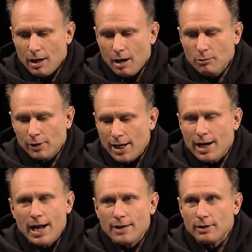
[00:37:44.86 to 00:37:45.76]
I'm glad
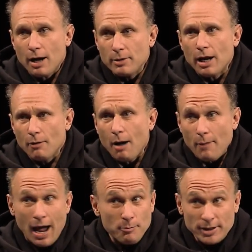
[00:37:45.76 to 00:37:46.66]
I had that. I mean, I'm,
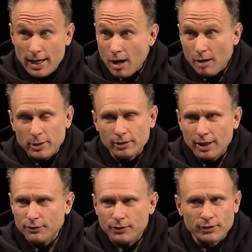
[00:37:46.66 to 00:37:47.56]
I'm happy now. I mean,
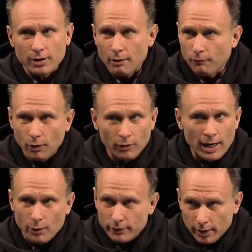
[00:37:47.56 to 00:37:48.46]
life's just going to unfold
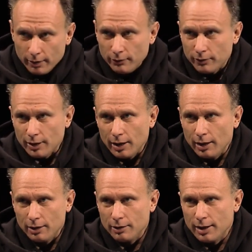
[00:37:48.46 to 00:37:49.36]
how it does, right. and,
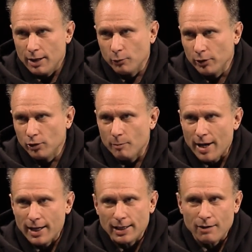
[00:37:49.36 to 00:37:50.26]
and, you can't really look
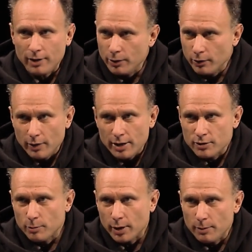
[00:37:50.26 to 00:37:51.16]
back and have any
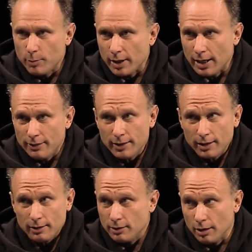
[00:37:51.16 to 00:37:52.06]
regrets. But but I
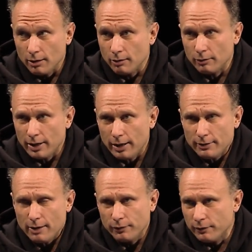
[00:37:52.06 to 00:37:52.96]
think you know, I
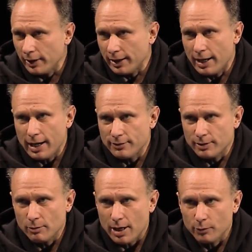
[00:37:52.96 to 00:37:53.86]
definitely feel like I had
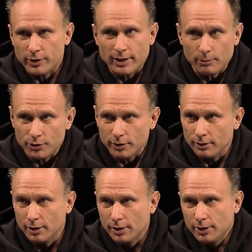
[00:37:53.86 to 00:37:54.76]
some kind of
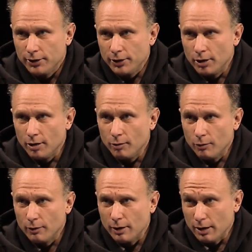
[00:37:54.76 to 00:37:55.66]
redemption. You
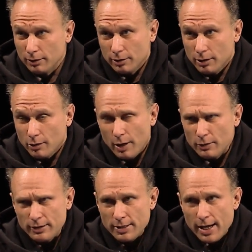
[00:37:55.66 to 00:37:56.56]
know, you know,
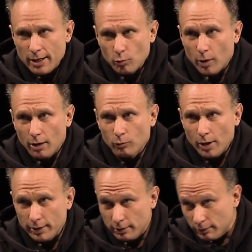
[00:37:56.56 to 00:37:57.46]
it didn't end well.
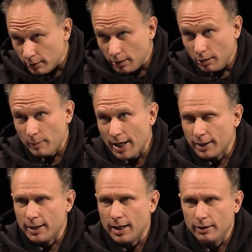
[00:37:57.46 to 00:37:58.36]
Running, you know,
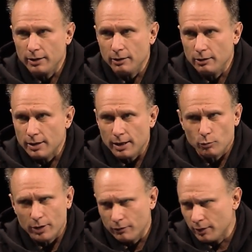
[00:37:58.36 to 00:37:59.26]
back in
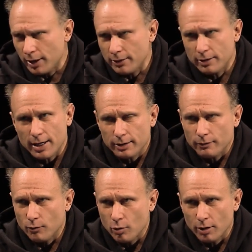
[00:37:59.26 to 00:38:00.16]
99, whenever it ended,
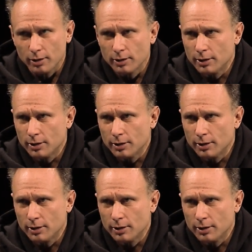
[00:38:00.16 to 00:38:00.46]
94,